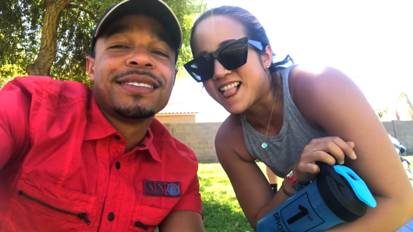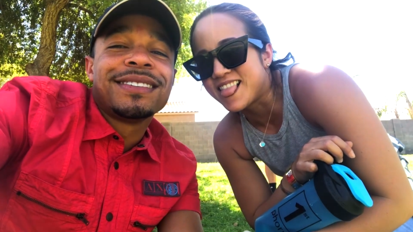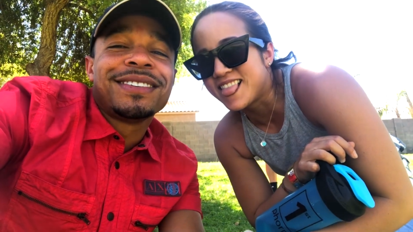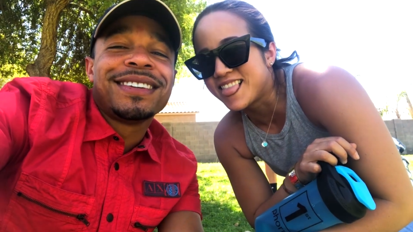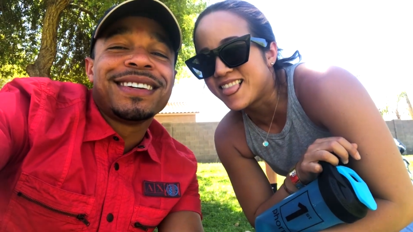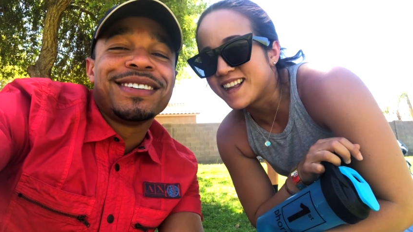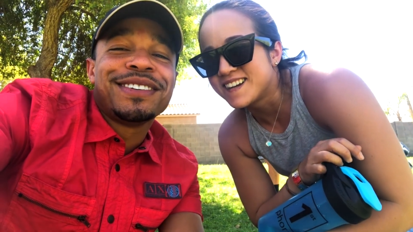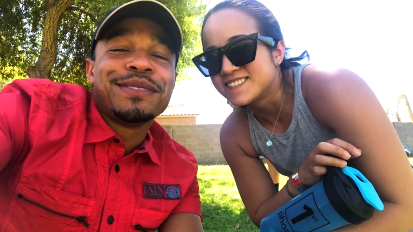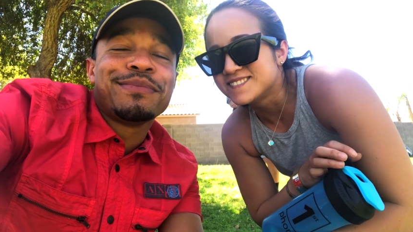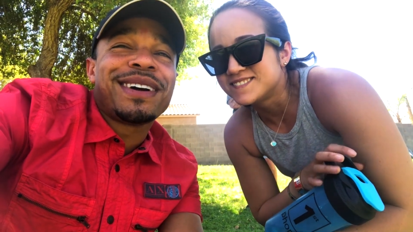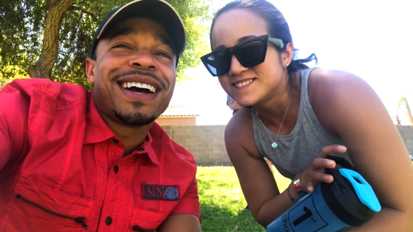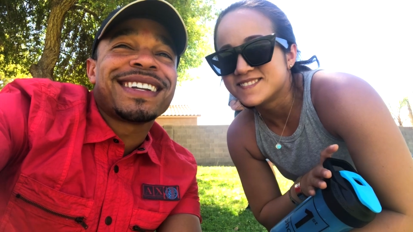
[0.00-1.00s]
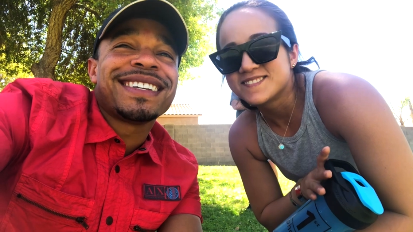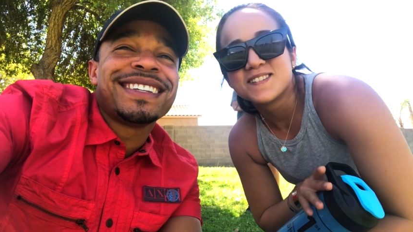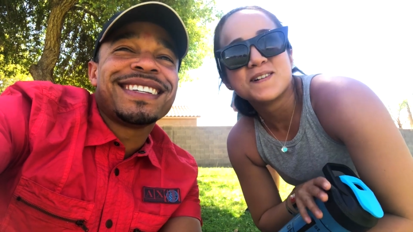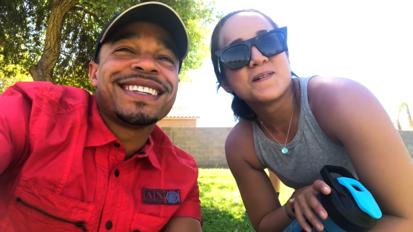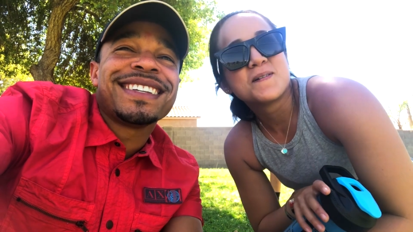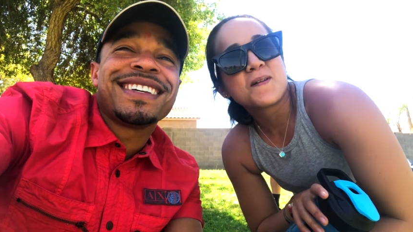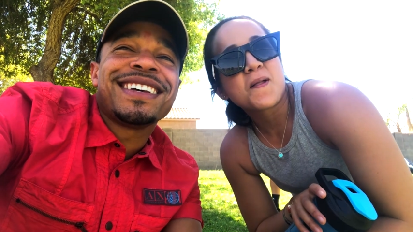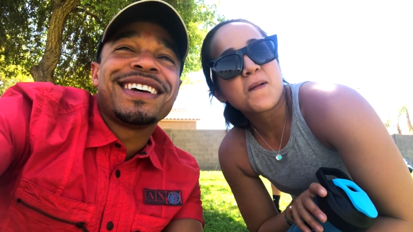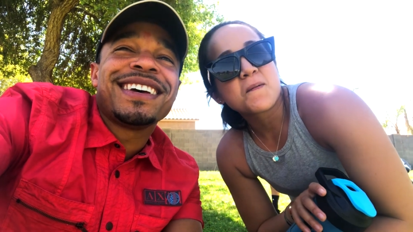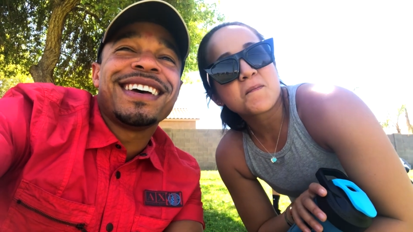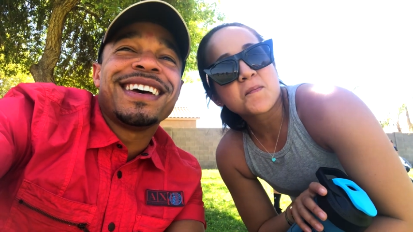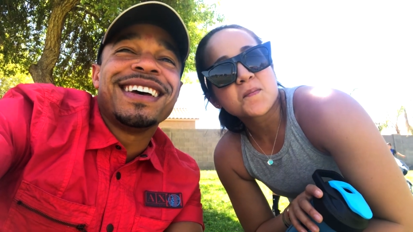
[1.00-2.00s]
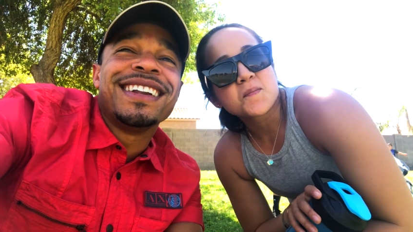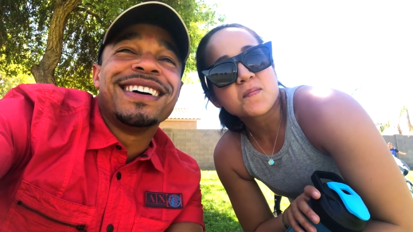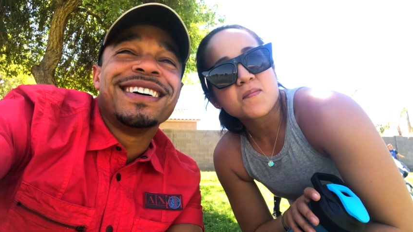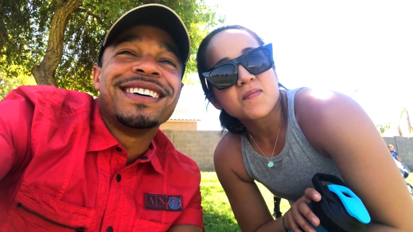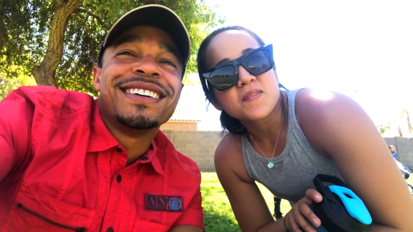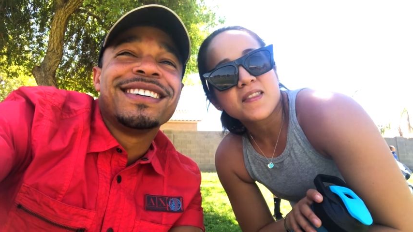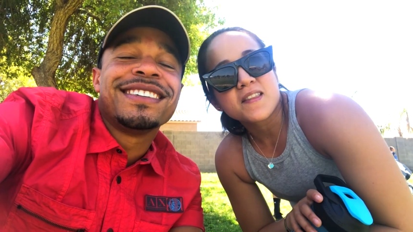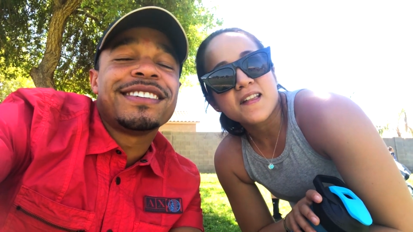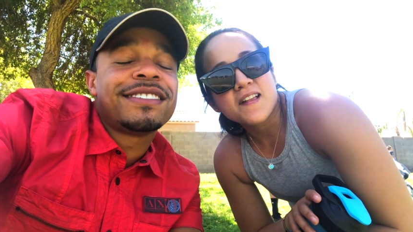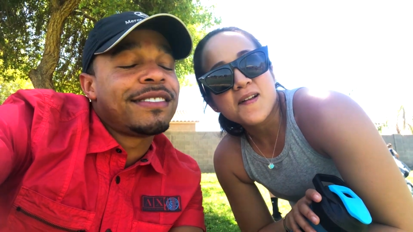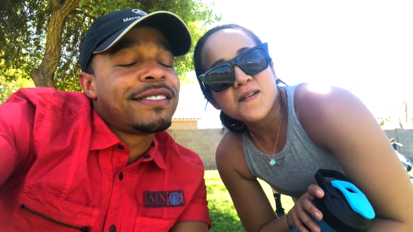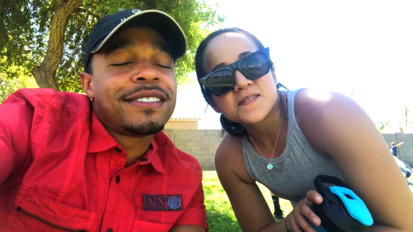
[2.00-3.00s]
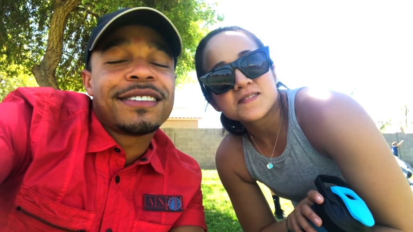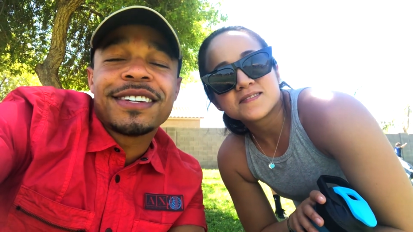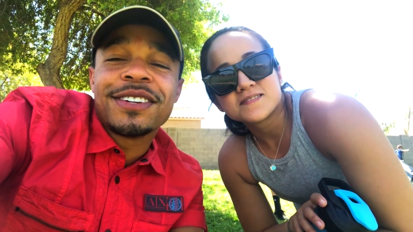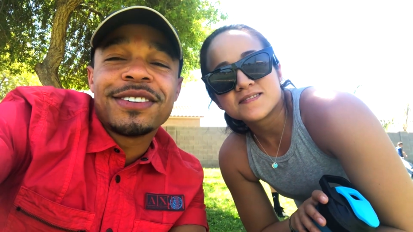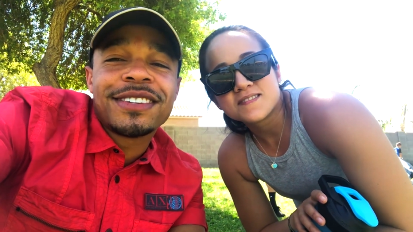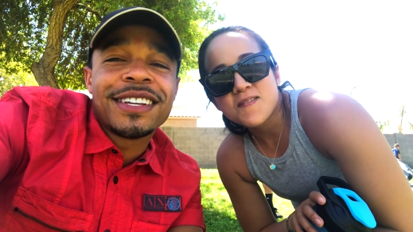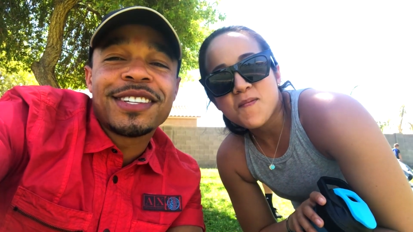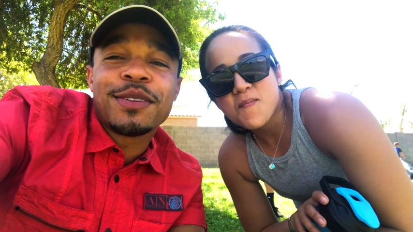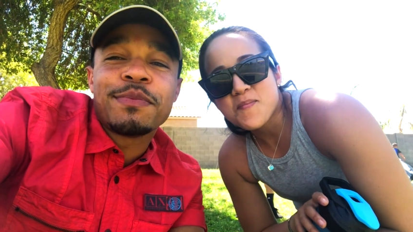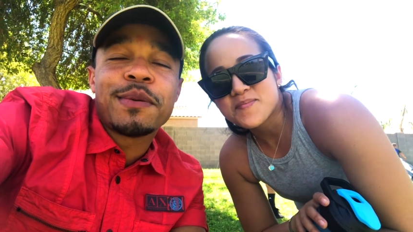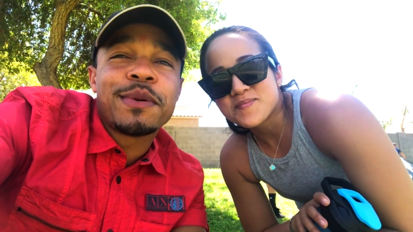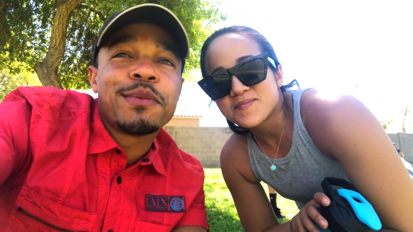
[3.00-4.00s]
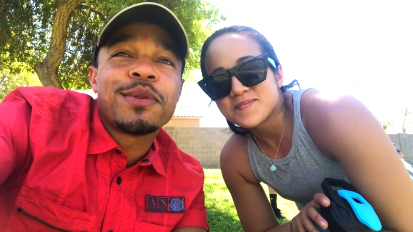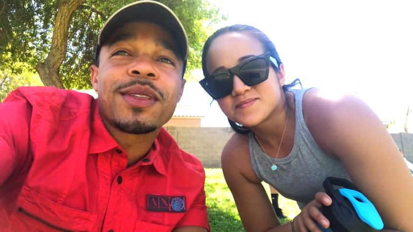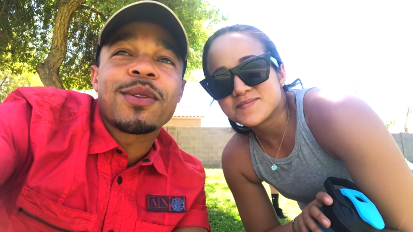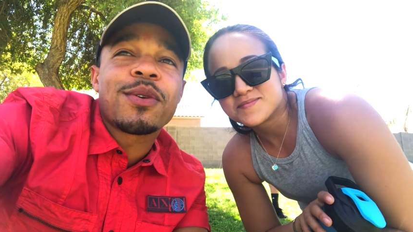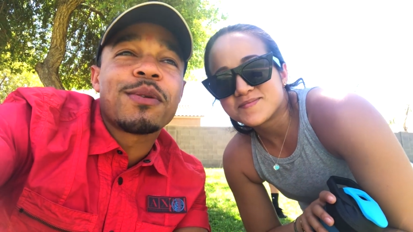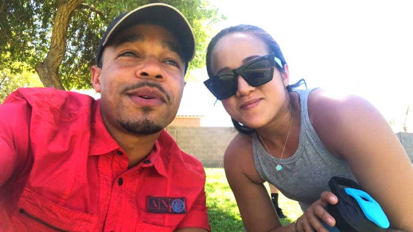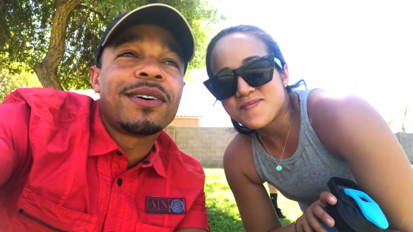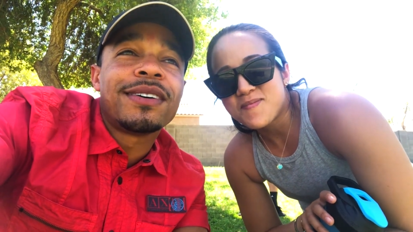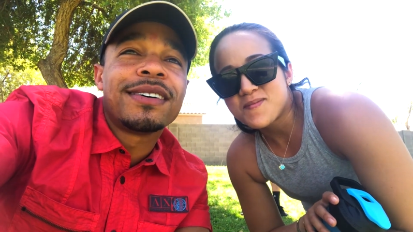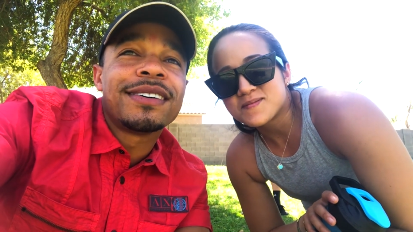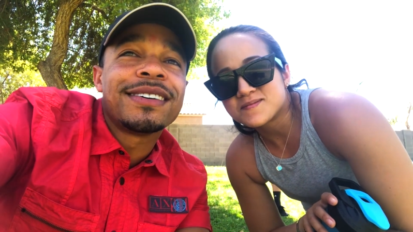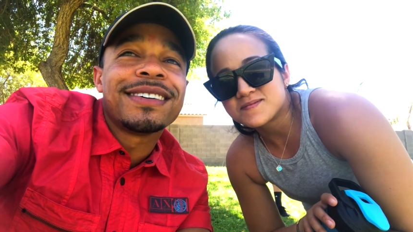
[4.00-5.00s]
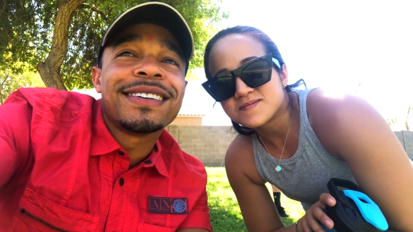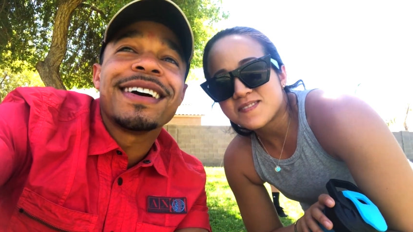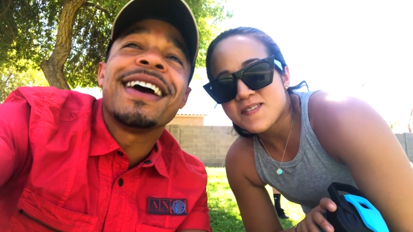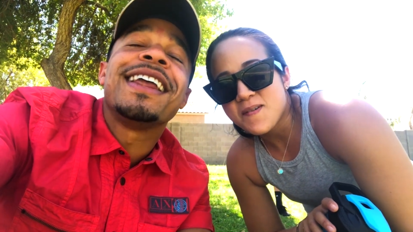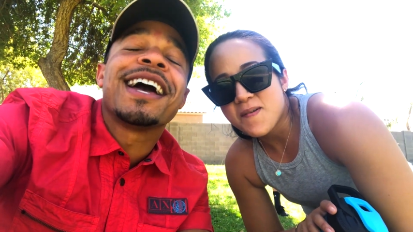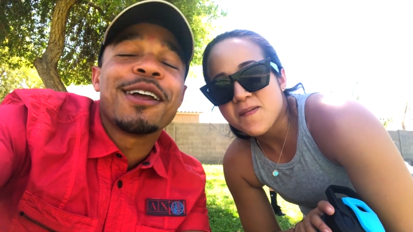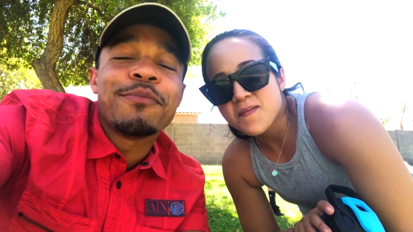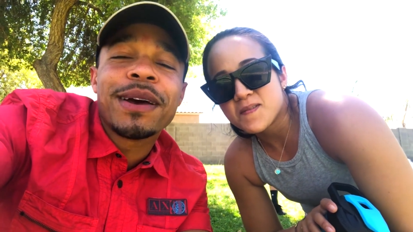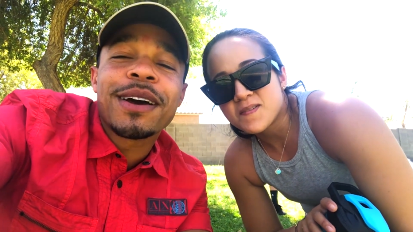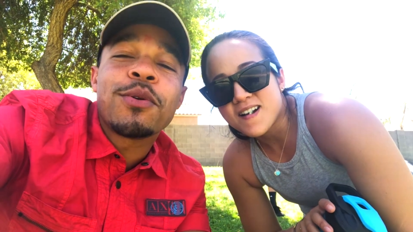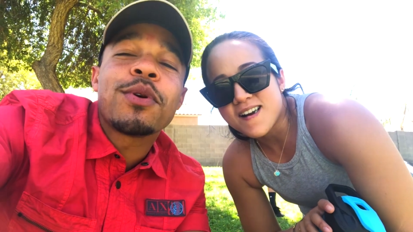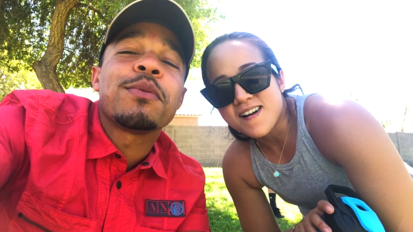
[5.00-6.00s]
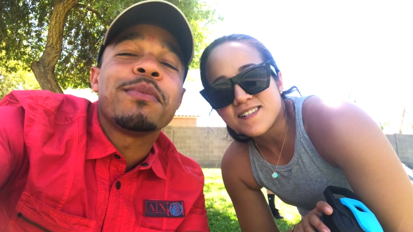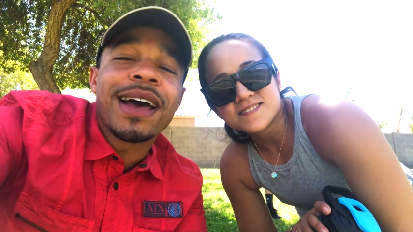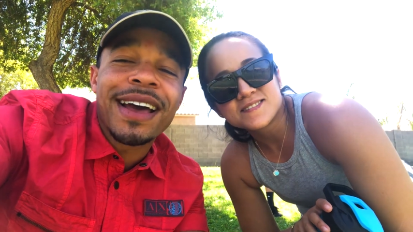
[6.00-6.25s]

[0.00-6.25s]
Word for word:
Speaker 1: So they do practice, and uh, you know they saw my big boy throw the ball, and they got him at quarterback.